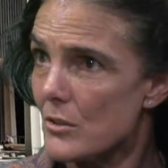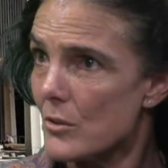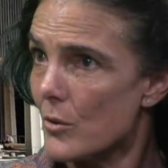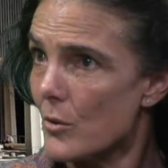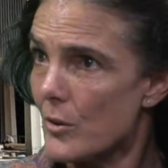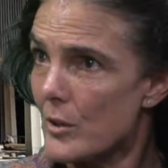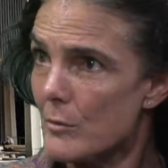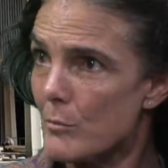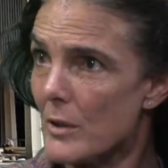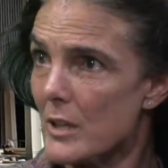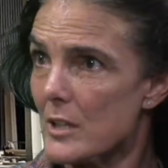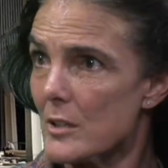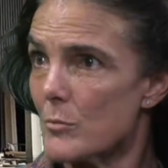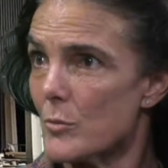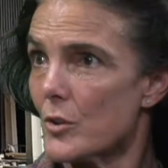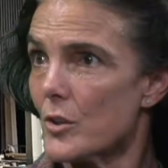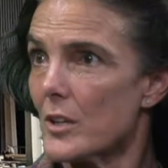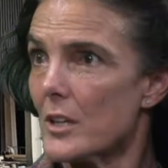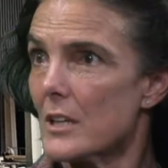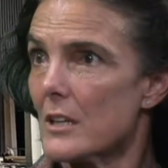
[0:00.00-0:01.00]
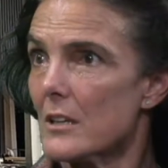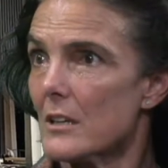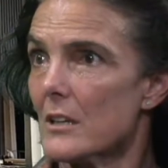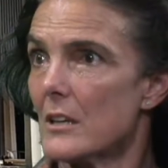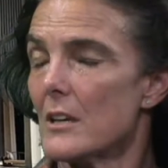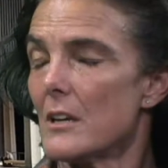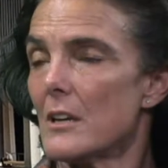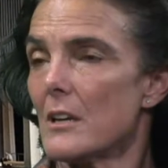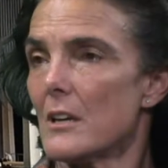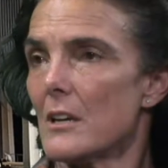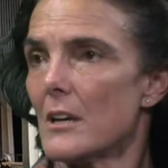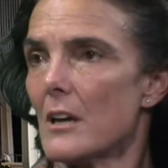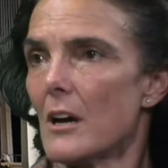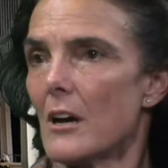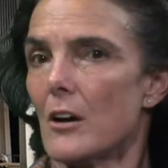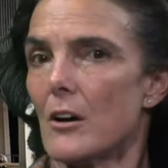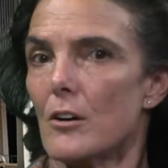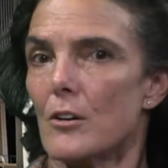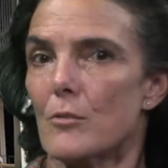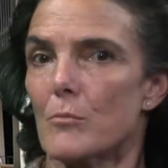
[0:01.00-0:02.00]
or in my community,
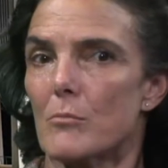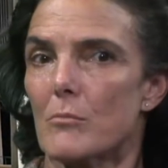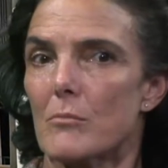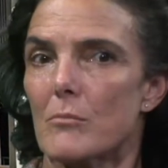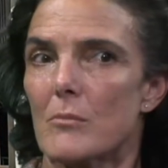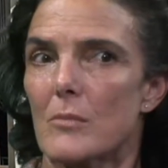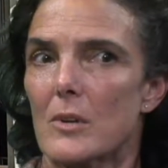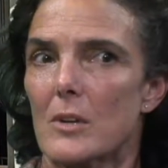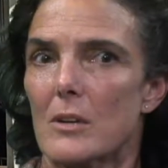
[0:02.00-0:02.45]
know